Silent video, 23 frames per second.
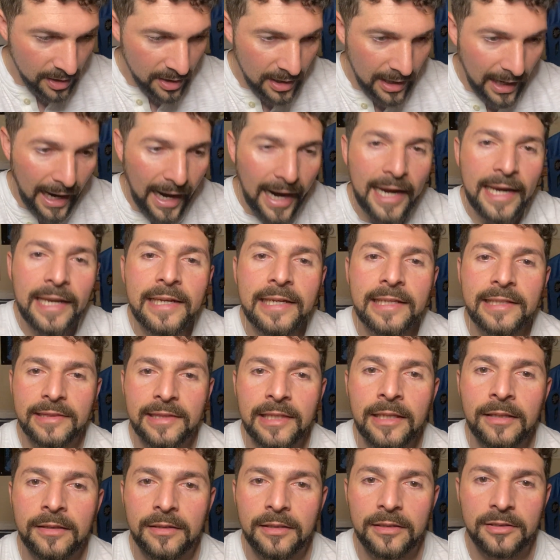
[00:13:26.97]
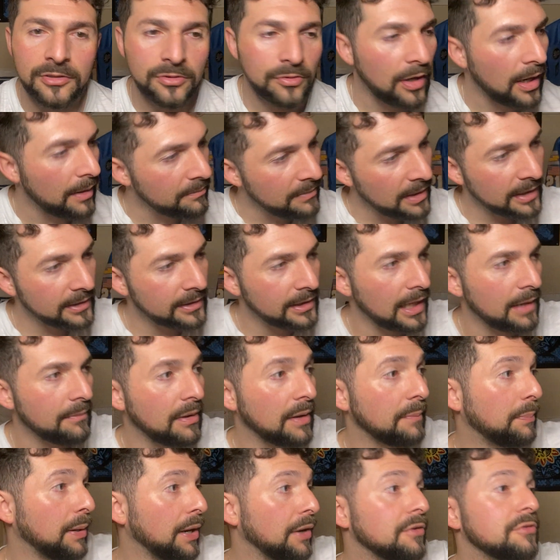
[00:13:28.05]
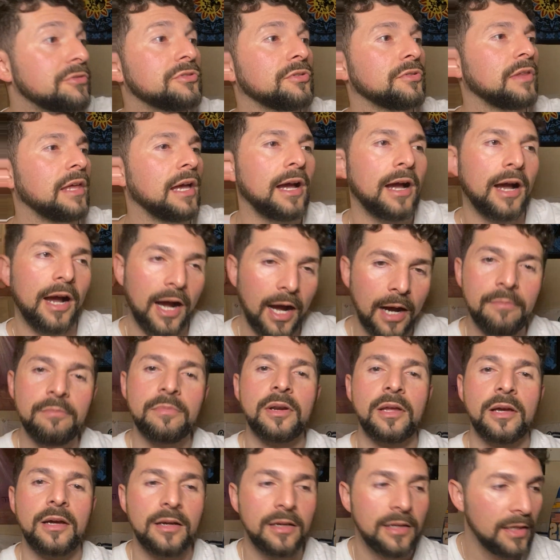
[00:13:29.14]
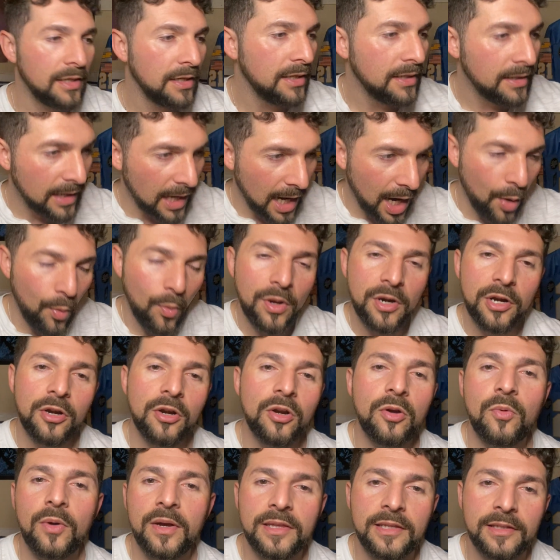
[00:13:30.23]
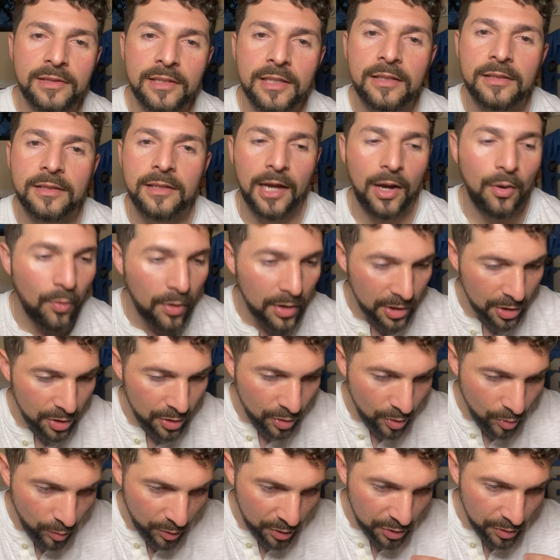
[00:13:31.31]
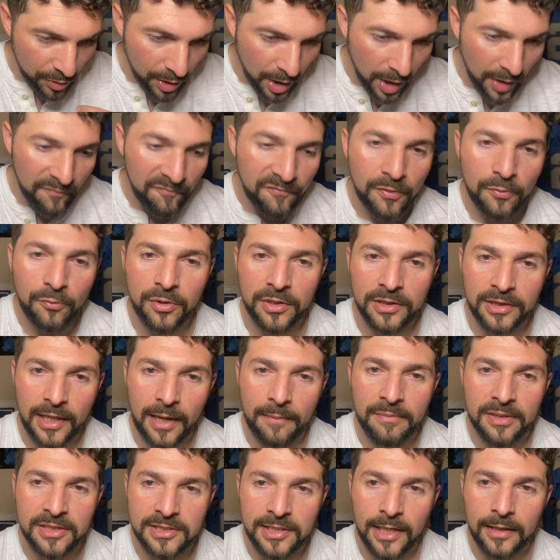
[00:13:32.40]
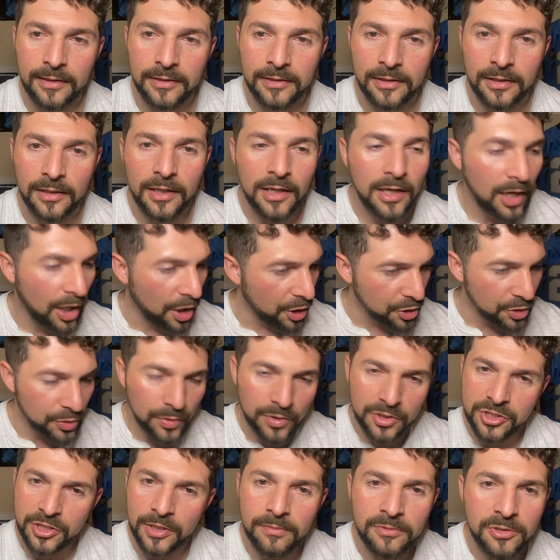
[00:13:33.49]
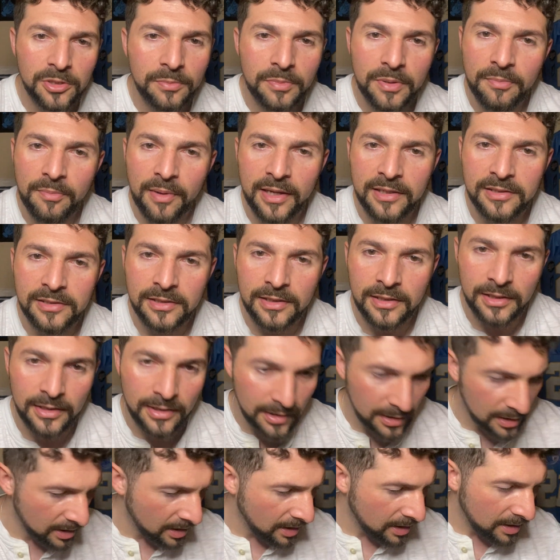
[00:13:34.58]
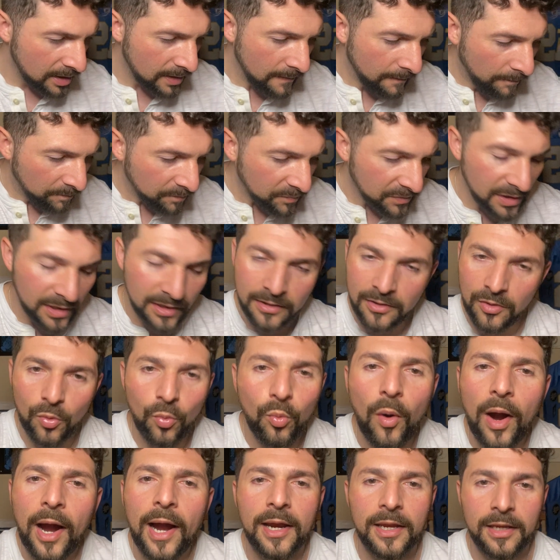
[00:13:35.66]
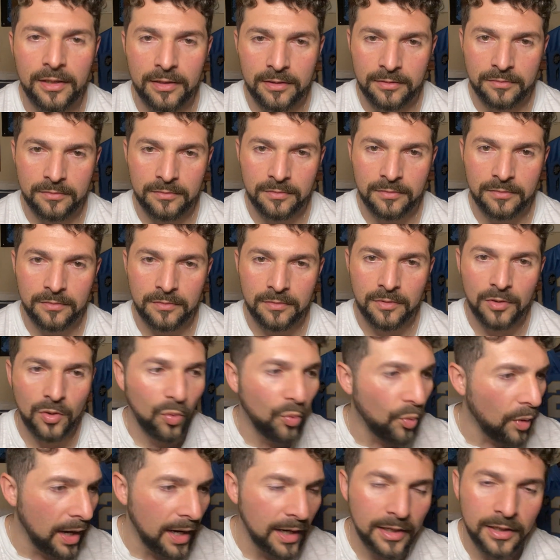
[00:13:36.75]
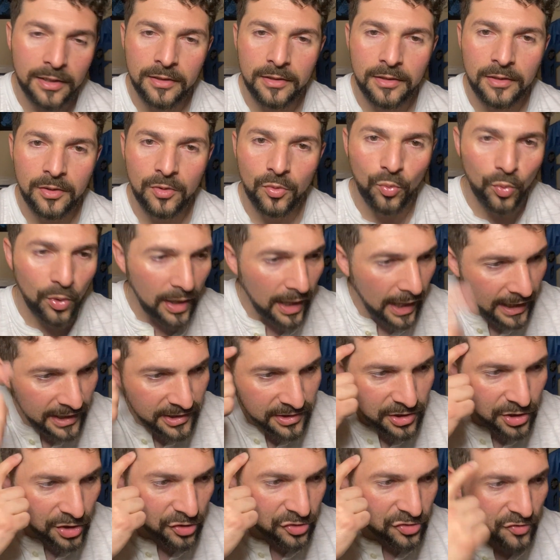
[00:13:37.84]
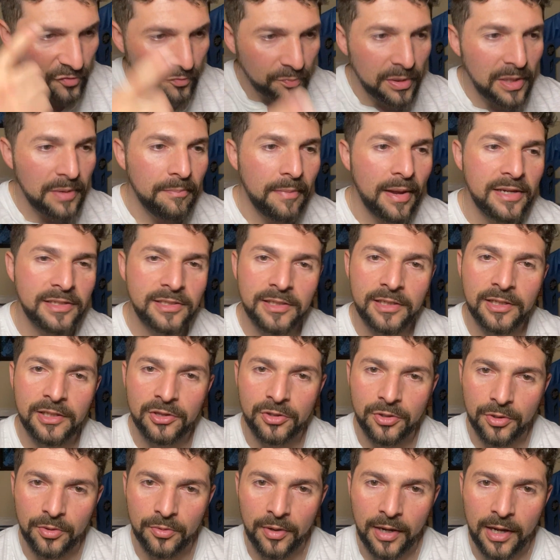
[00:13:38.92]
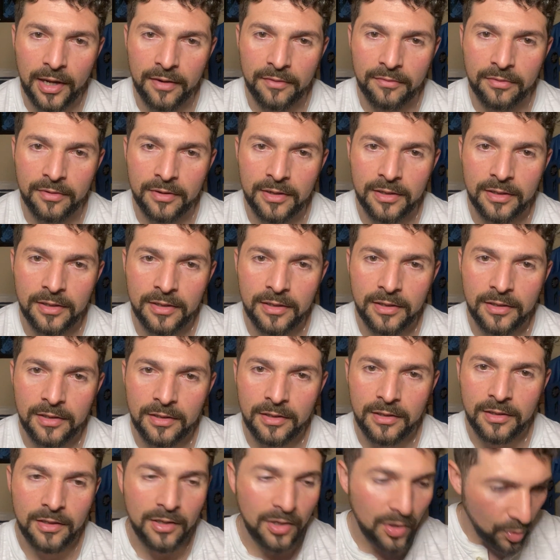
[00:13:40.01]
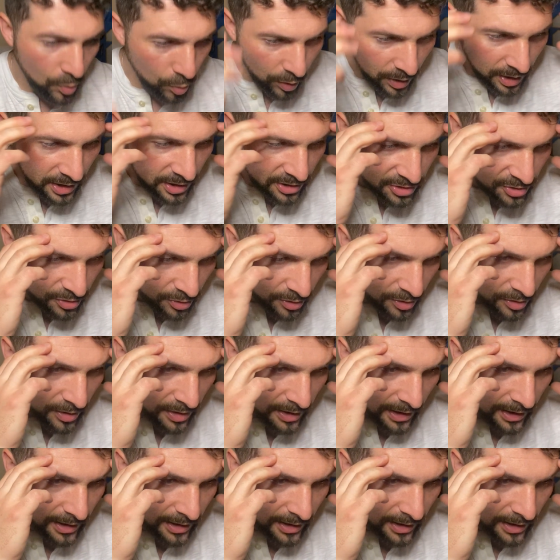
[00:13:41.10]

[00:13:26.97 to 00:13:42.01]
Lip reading: highly think this. Oh, I'm not that. My parents are that. I'm not. I want to know why they think that. I want to know where you come from with that mentality. Are you ashamed to be Mexican? Why? Why? What ideas of being Mexican do you have? What is your